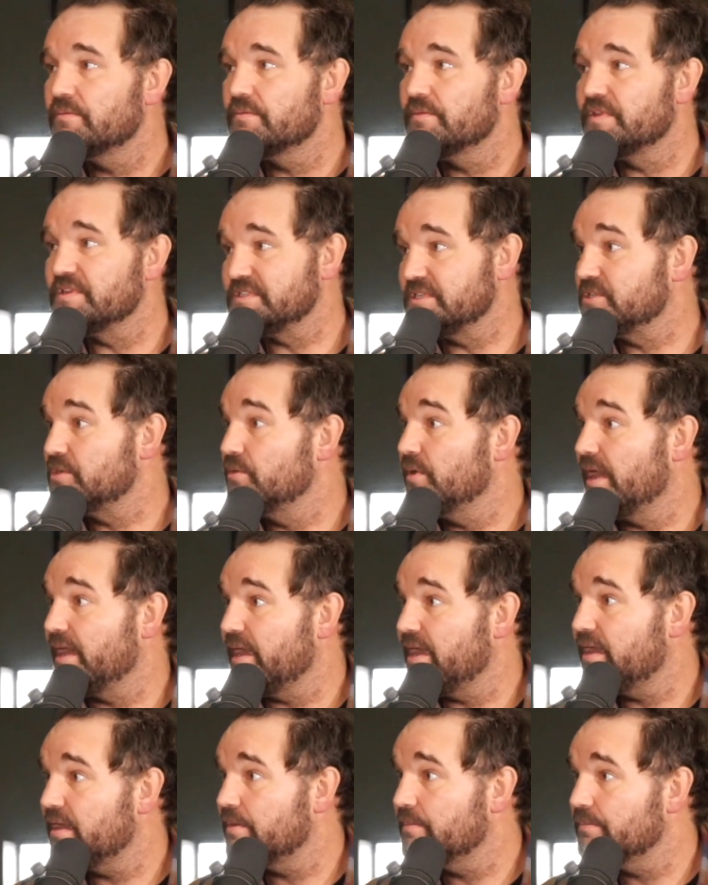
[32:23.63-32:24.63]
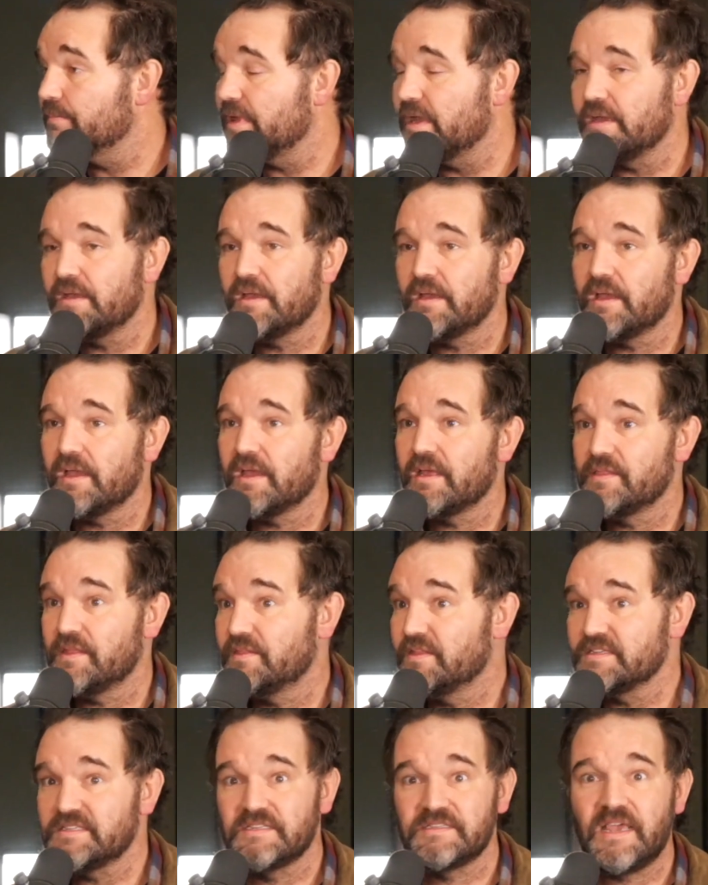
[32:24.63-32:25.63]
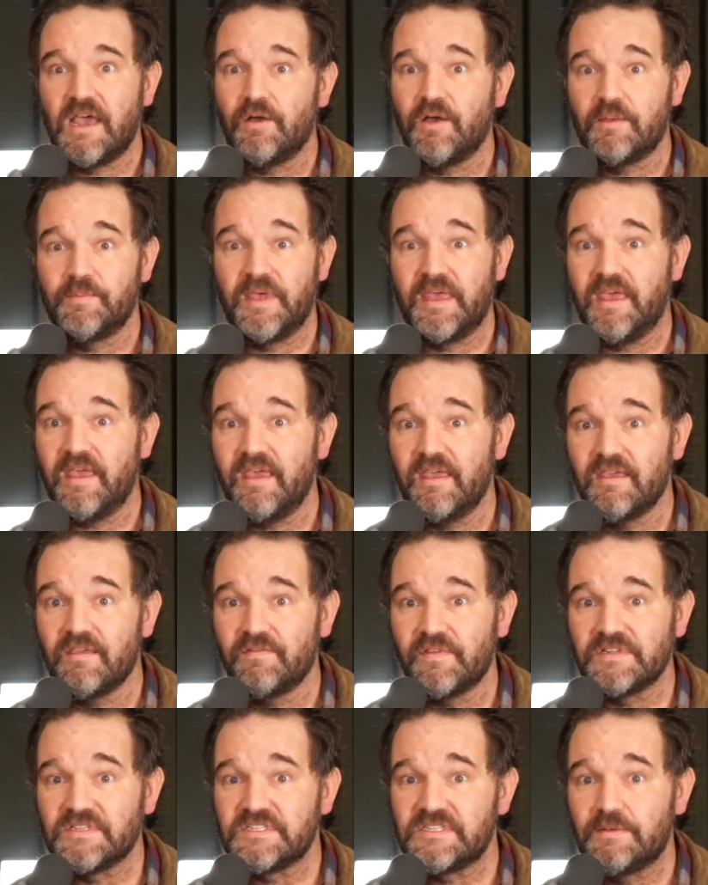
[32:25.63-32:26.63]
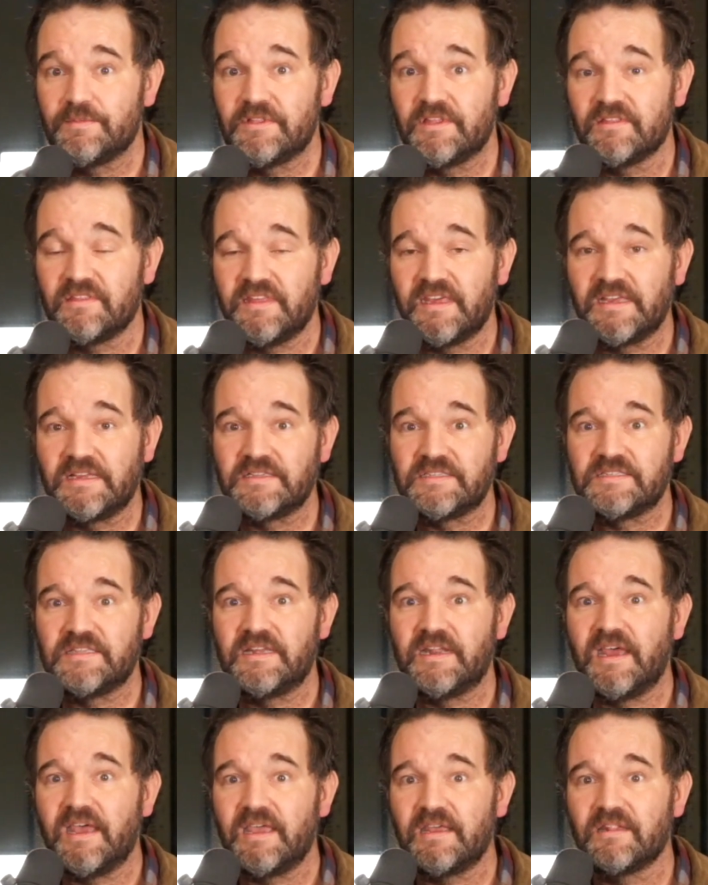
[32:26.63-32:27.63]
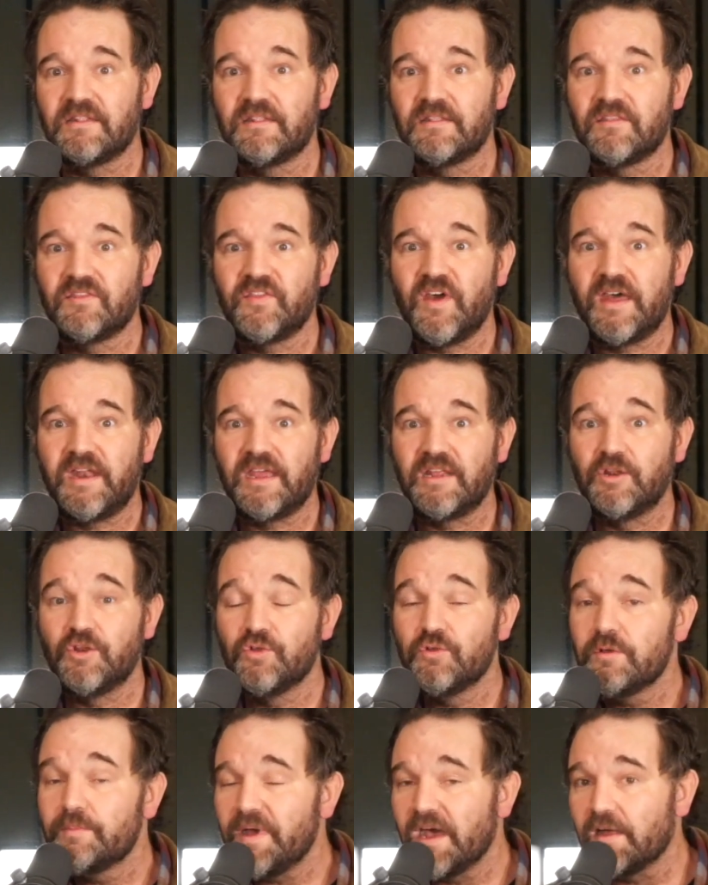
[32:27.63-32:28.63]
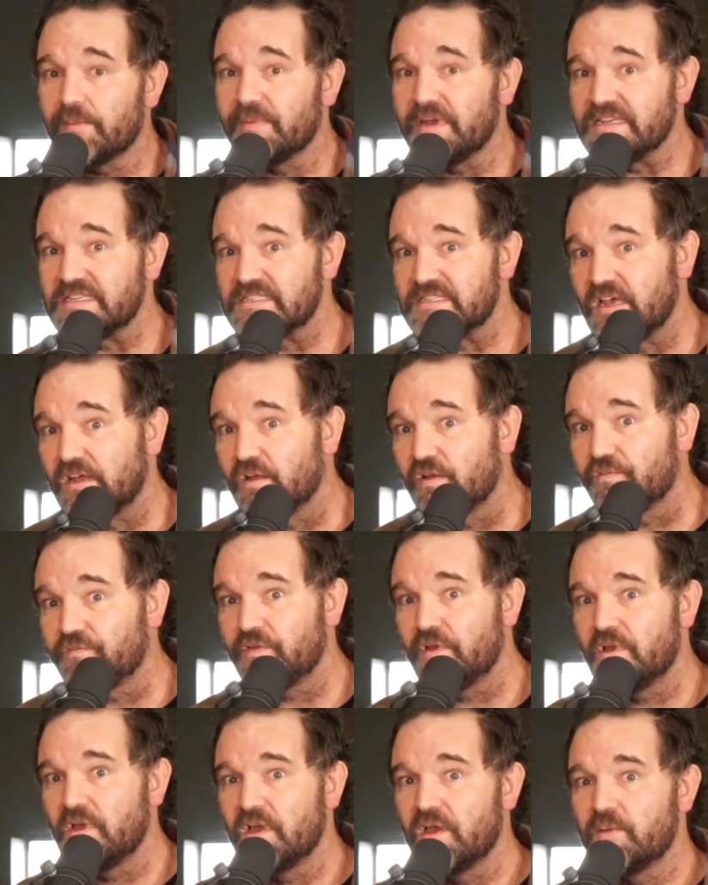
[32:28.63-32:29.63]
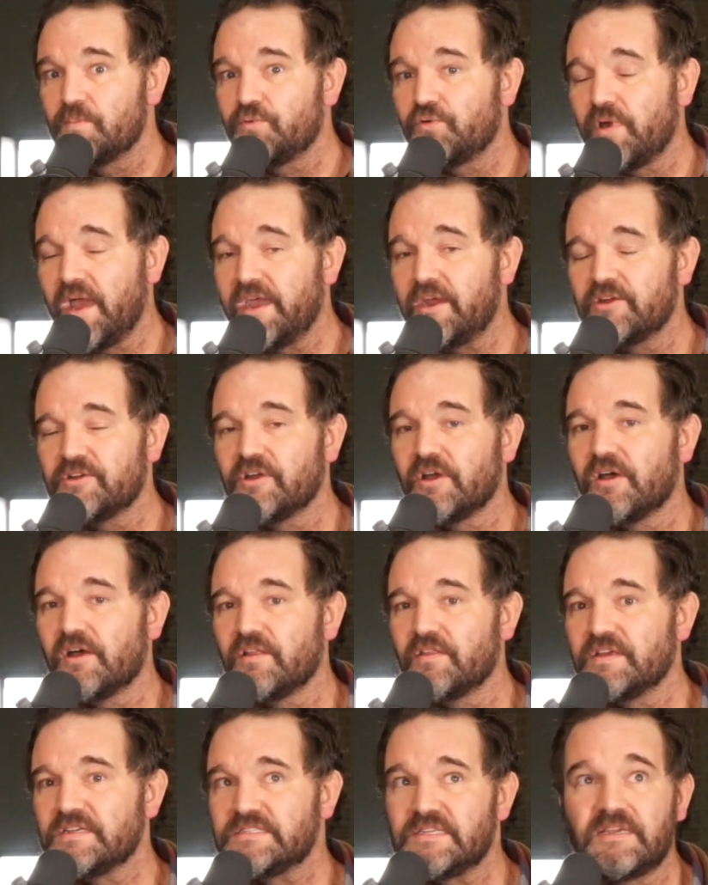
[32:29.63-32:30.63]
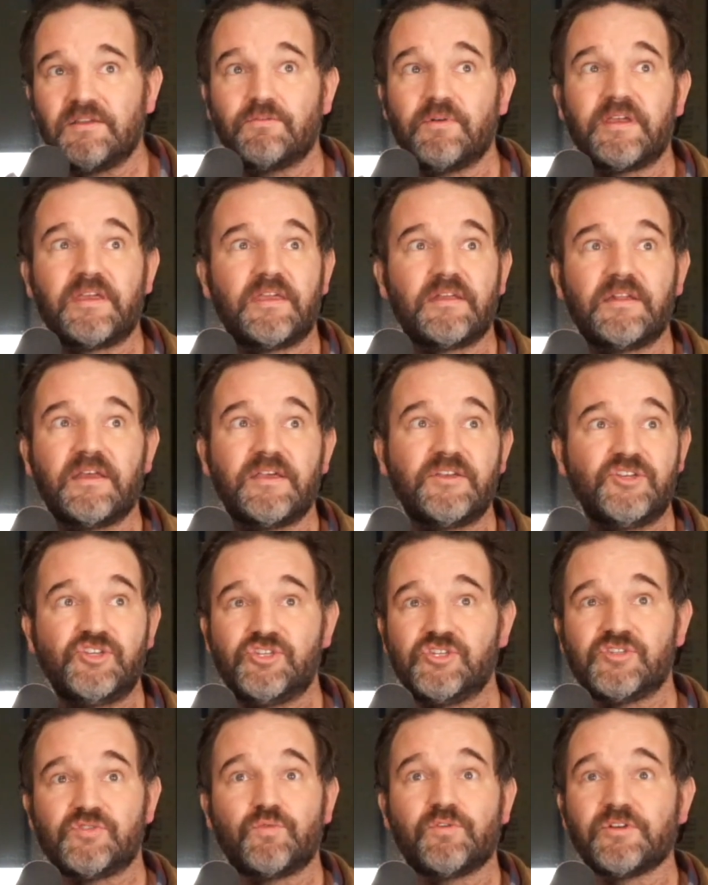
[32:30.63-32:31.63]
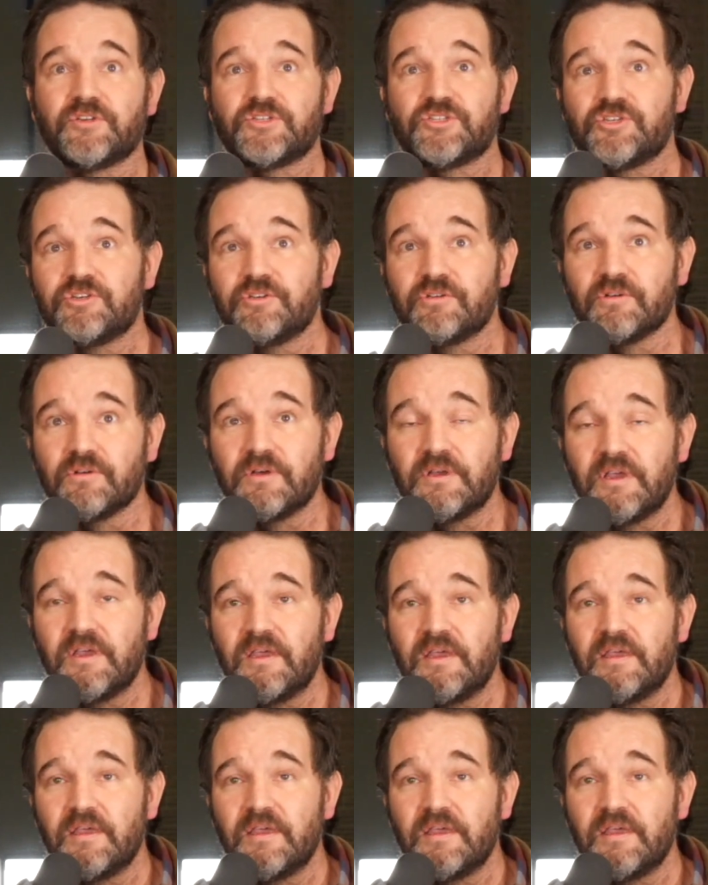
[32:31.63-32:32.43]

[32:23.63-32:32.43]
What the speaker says: This is who I am, and then this is how I behave. And some of the things that I had thought I knew about myself prior to all this, I recognized just weren't true.